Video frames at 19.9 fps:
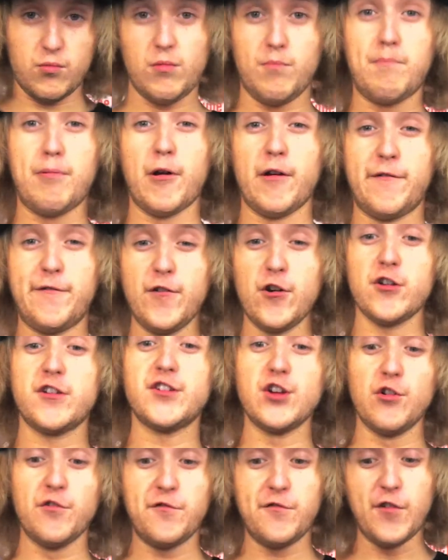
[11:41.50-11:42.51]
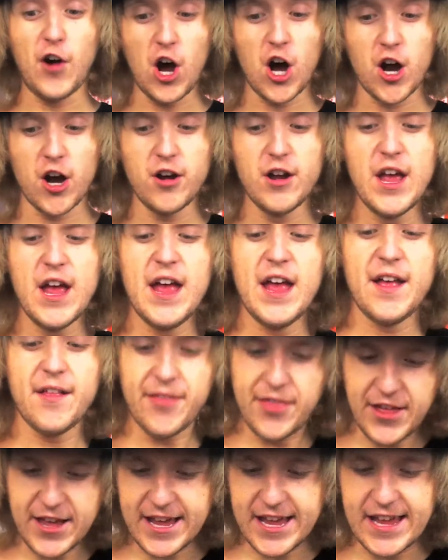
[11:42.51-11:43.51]
prefer so far
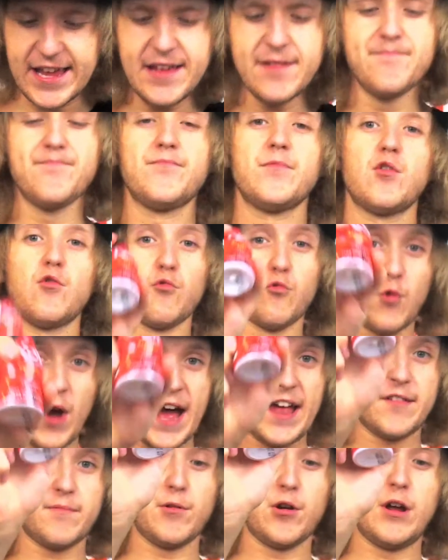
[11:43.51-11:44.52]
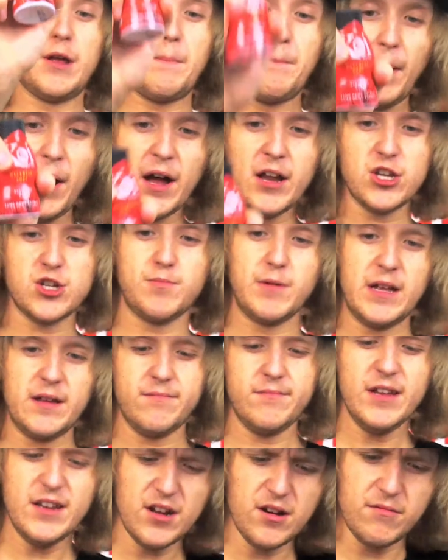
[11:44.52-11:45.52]
the Raspberry Punch. But,
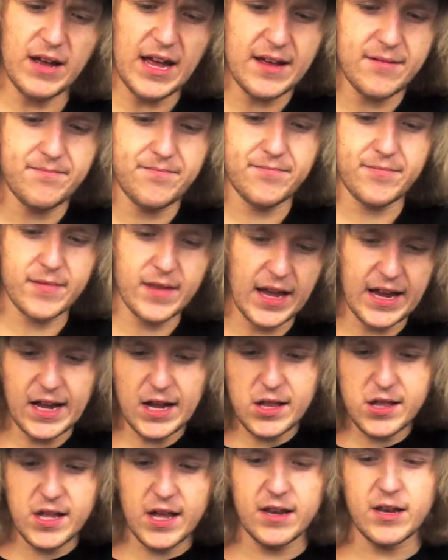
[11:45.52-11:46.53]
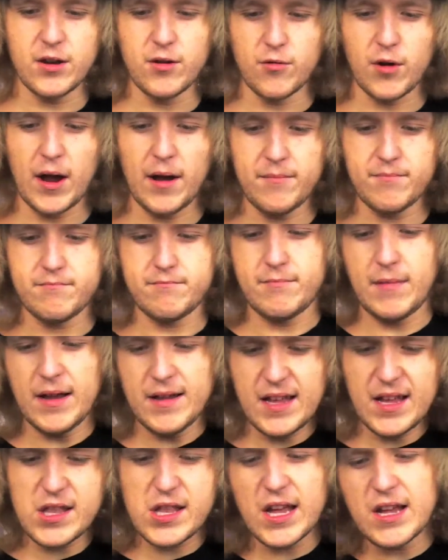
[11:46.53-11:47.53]
hey, like I said, I
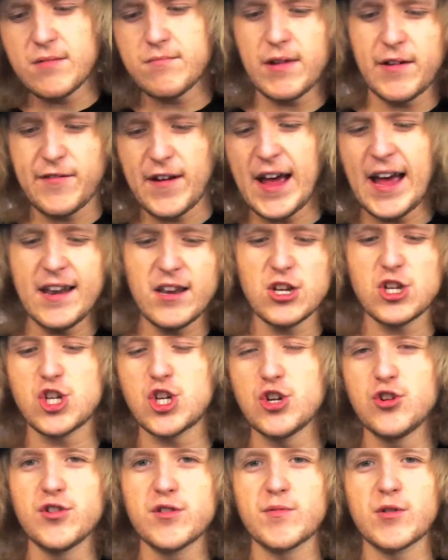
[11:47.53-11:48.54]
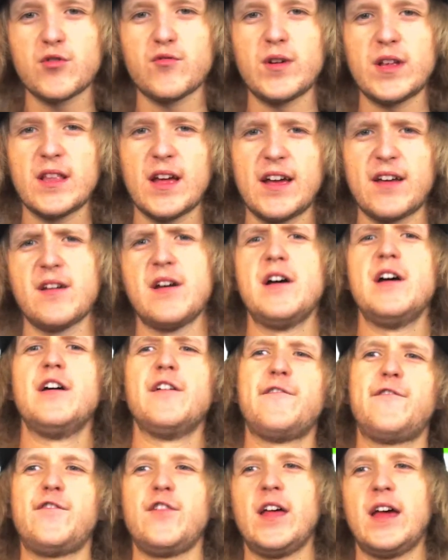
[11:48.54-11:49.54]
guess if I had to choose between like
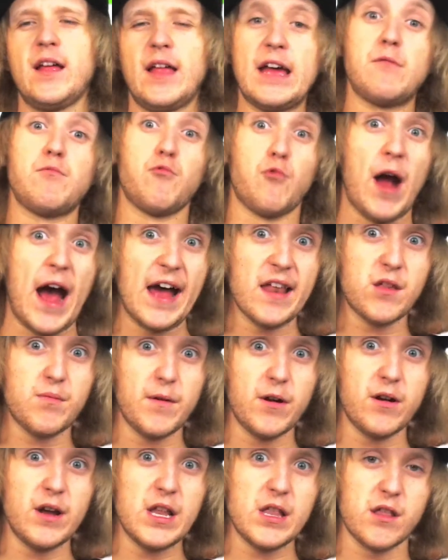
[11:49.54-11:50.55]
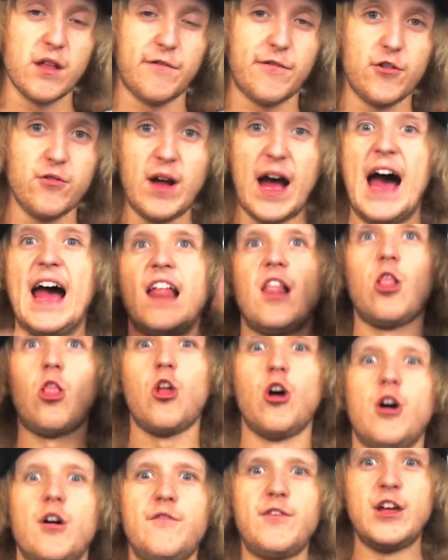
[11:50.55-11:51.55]
raspberries, the fruit, I
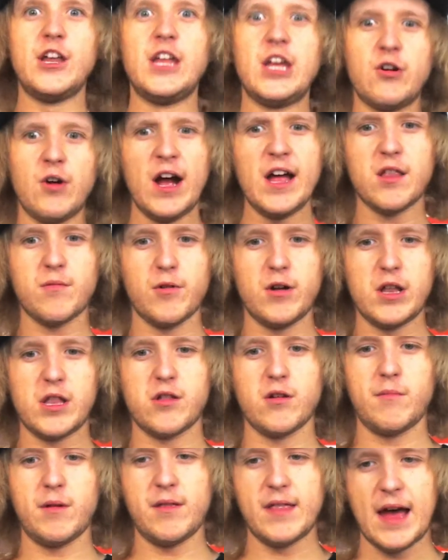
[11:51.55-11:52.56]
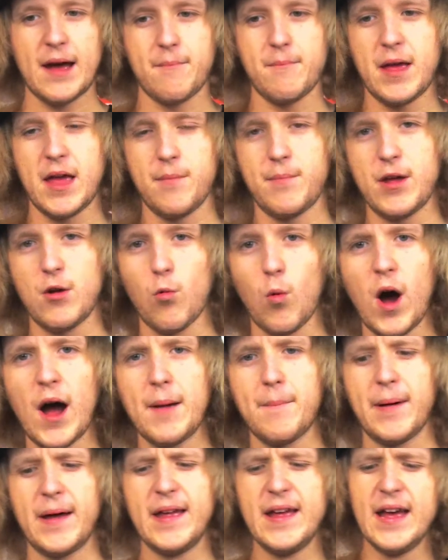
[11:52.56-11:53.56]
love eating raspberries. So I mean that may be
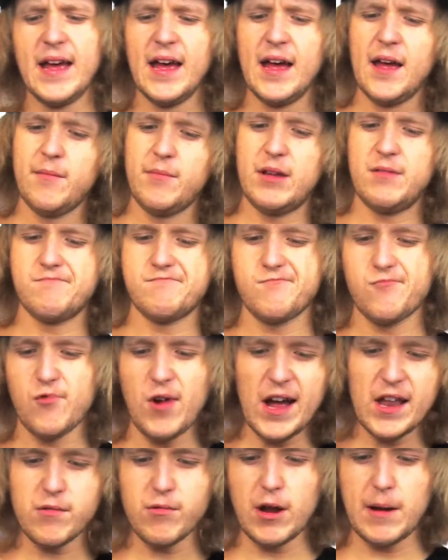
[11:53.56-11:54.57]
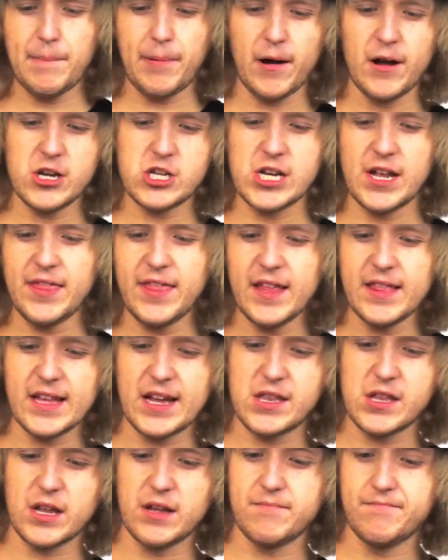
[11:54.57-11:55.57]
why. But I mean Raspberry Punch, I think
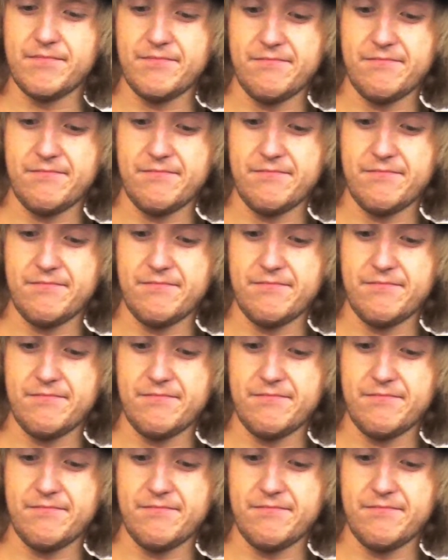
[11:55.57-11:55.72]
that's a